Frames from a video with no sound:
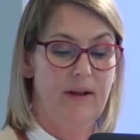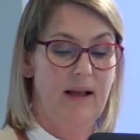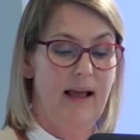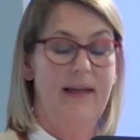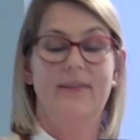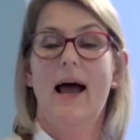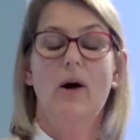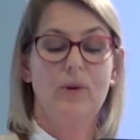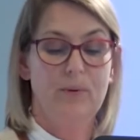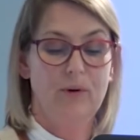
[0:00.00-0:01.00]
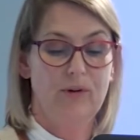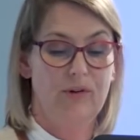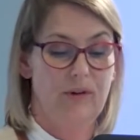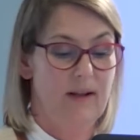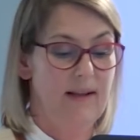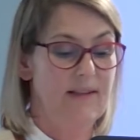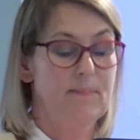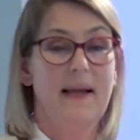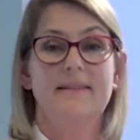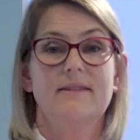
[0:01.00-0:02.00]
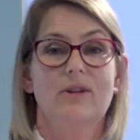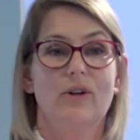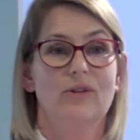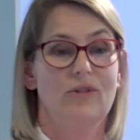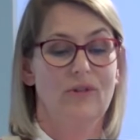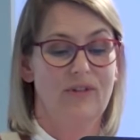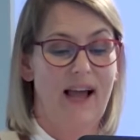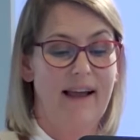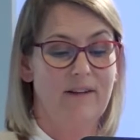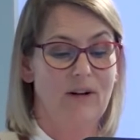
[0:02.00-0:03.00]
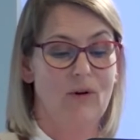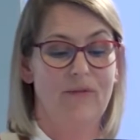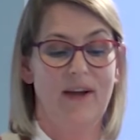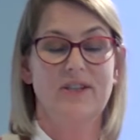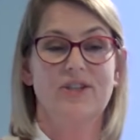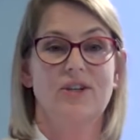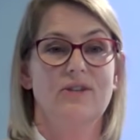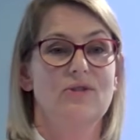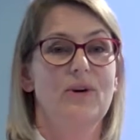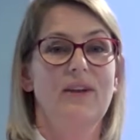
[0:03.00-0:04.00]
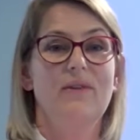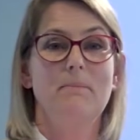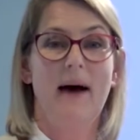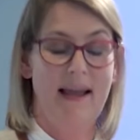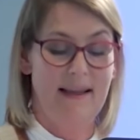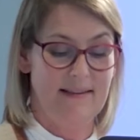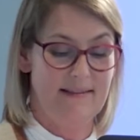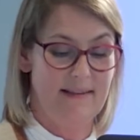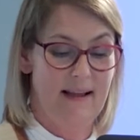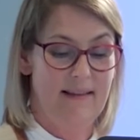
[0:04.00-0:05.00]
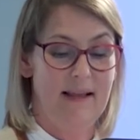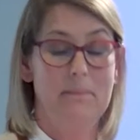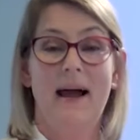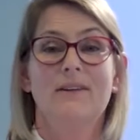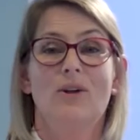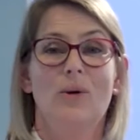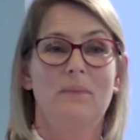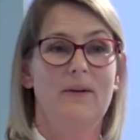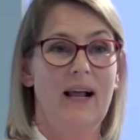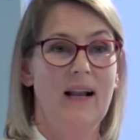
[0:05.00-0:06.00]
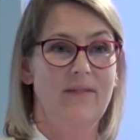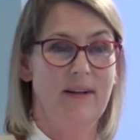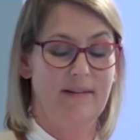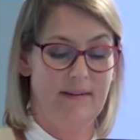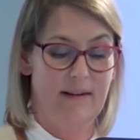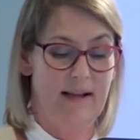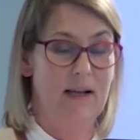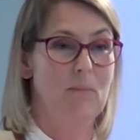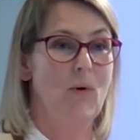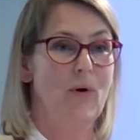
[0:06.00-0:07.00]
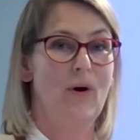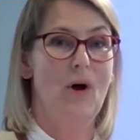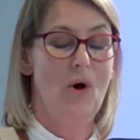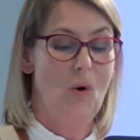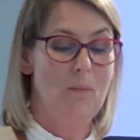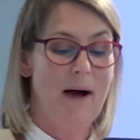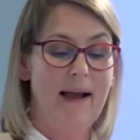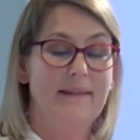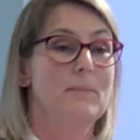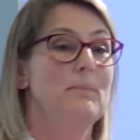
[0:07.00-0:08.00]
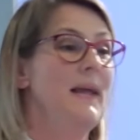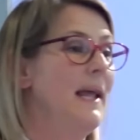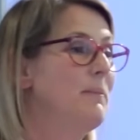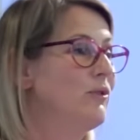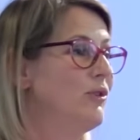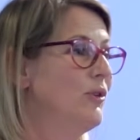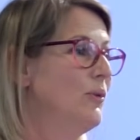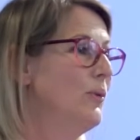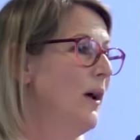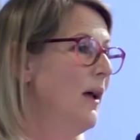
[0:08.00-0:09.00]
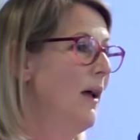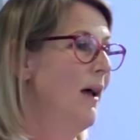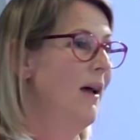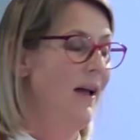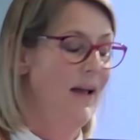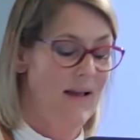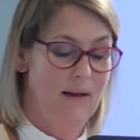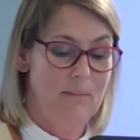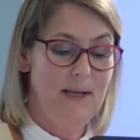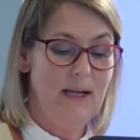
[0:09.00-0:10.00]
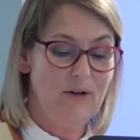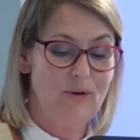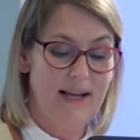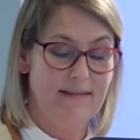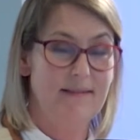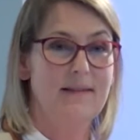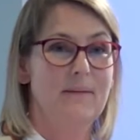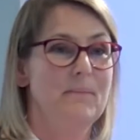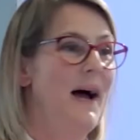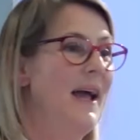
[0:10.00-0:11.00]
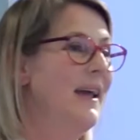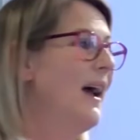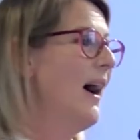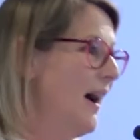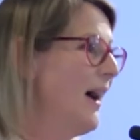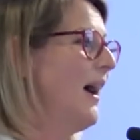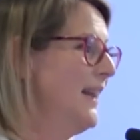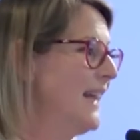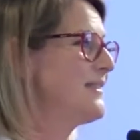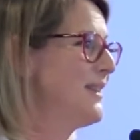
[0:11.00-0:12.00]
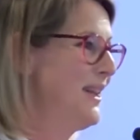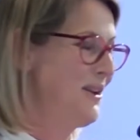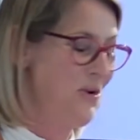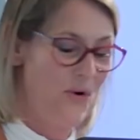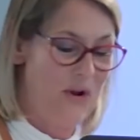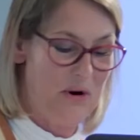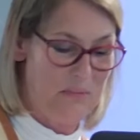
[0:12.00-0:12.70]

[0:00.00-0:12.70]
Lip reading: and the output is based on societal conventions or even bias that might not be relevant anymore or might be able to be addressed by an excellent lawyer.